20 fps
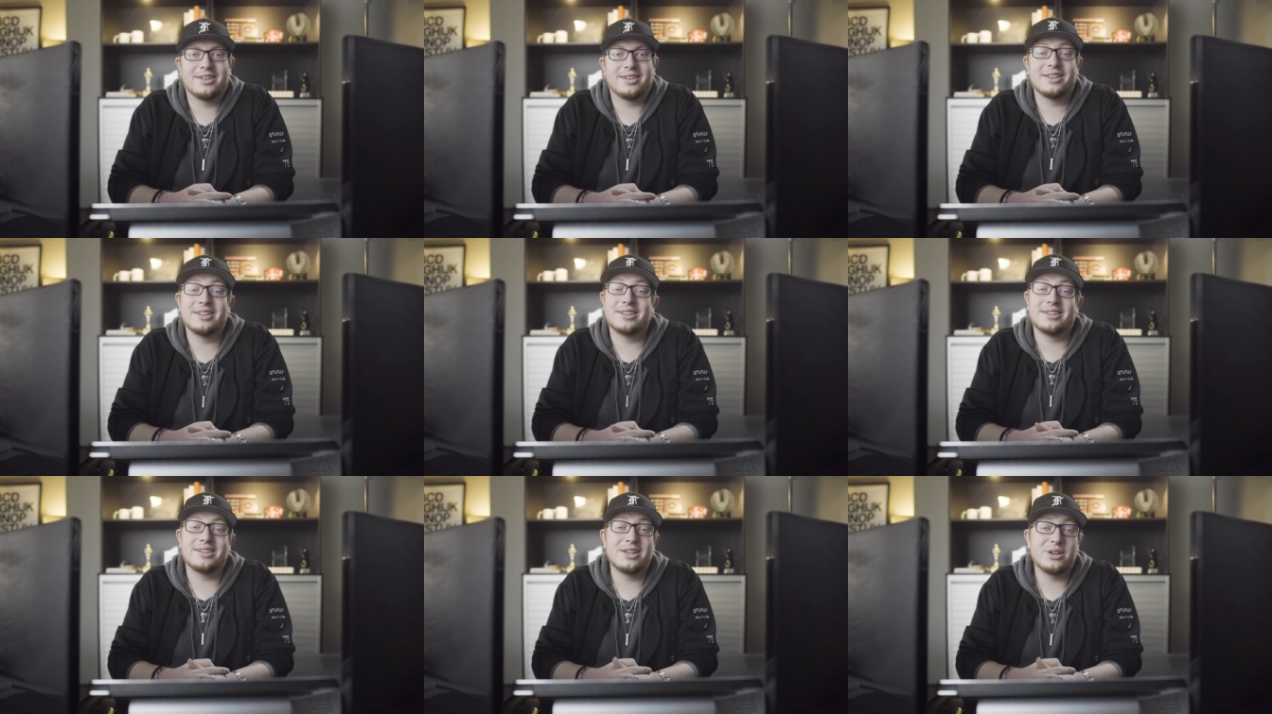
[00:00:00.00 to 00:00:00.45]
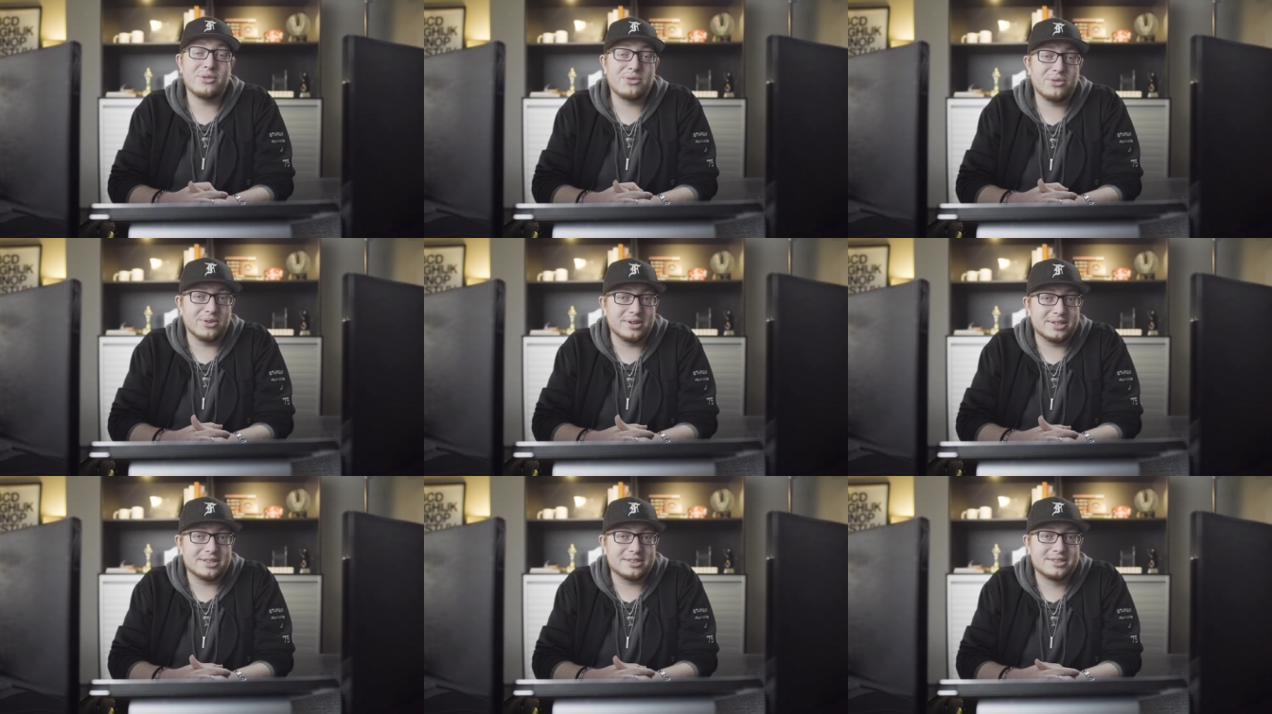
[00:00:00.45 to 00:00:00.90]
The
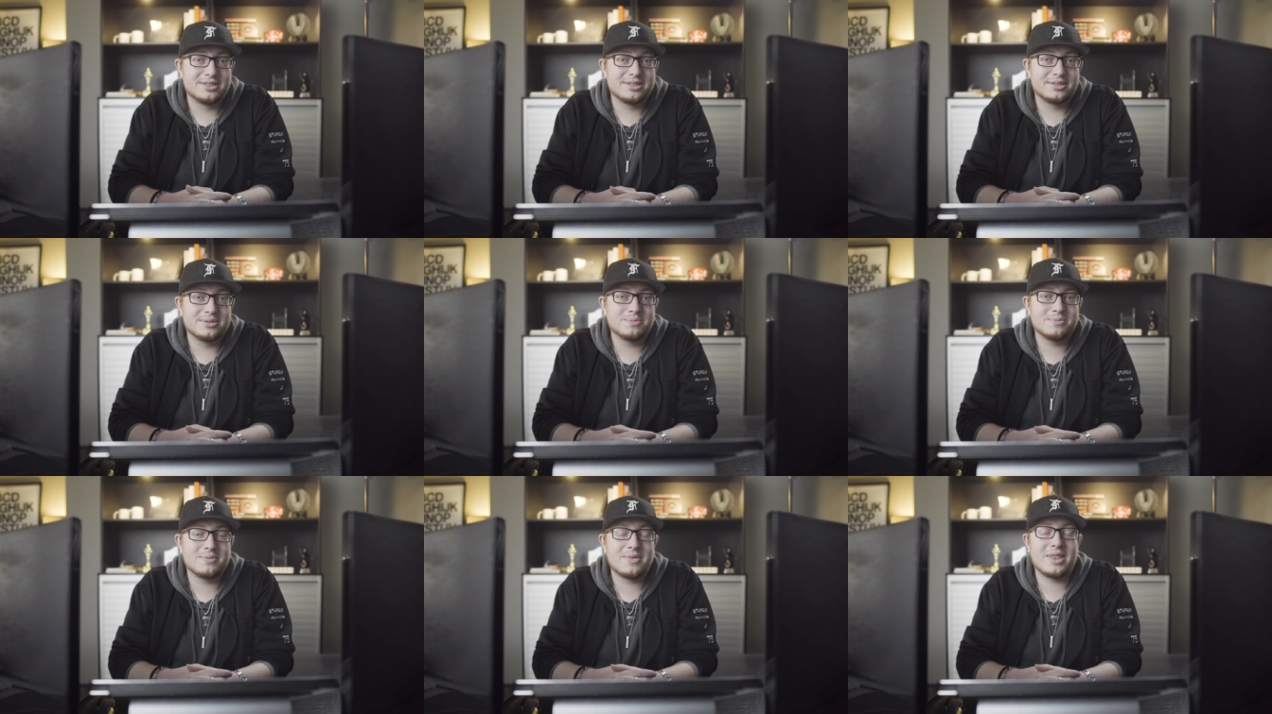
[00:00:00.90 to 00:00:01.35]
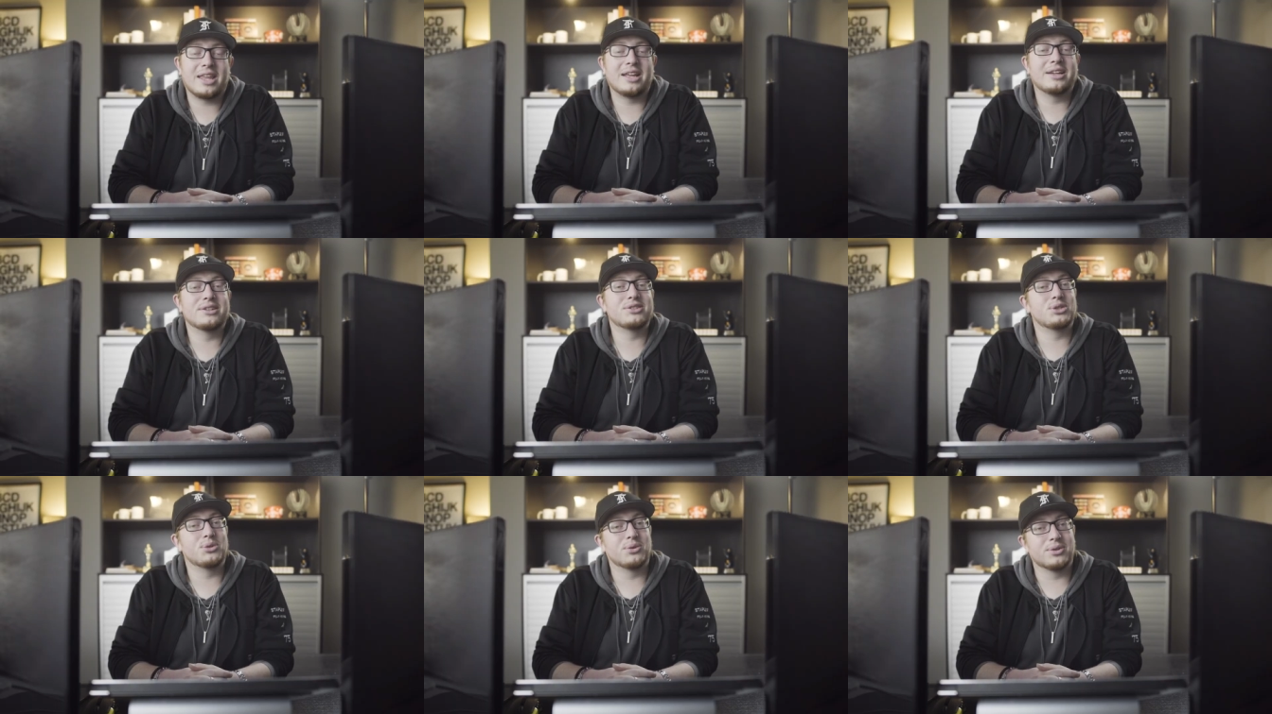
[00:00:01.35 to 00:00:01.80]
difference
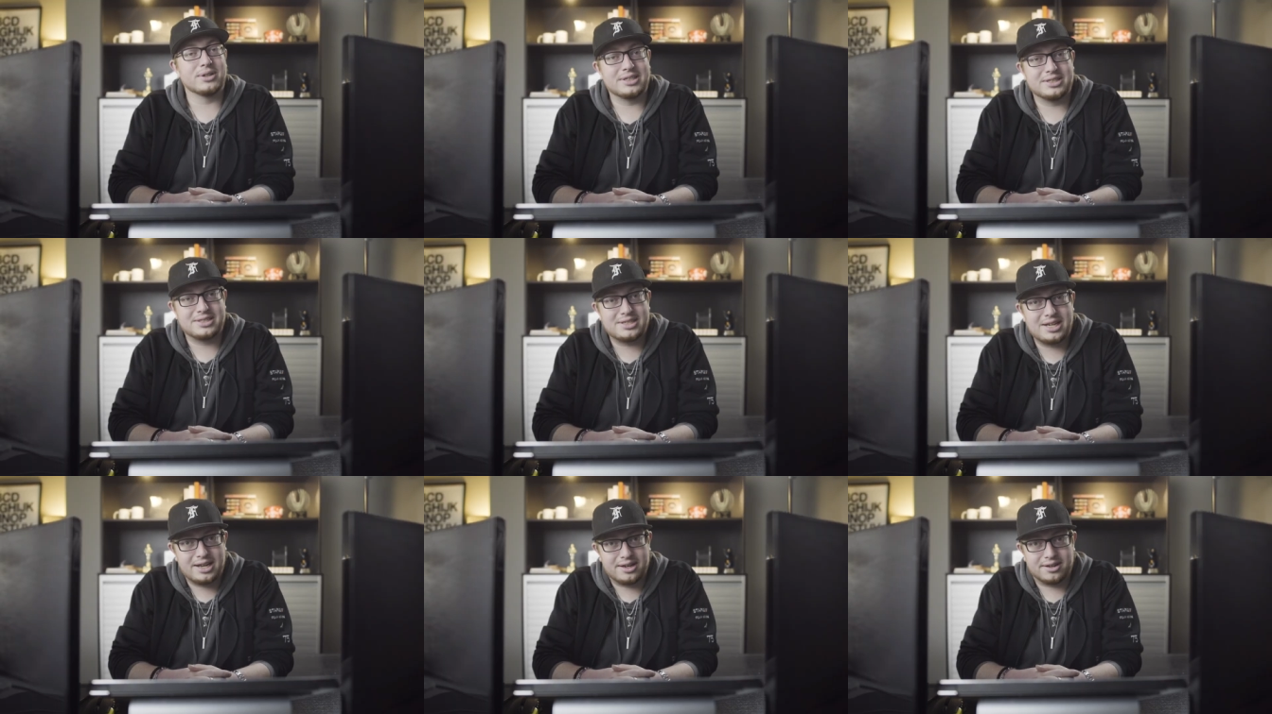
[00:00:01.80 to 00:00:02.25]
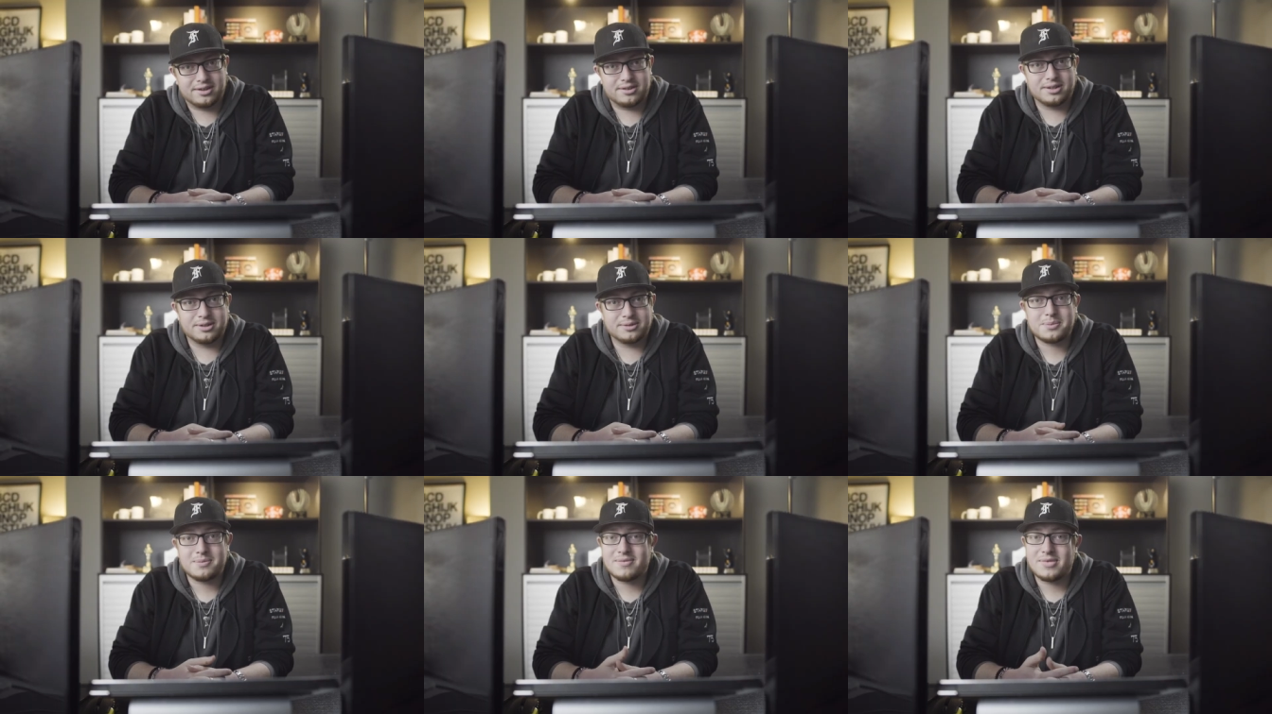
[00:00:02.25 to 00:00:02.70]
is your intent.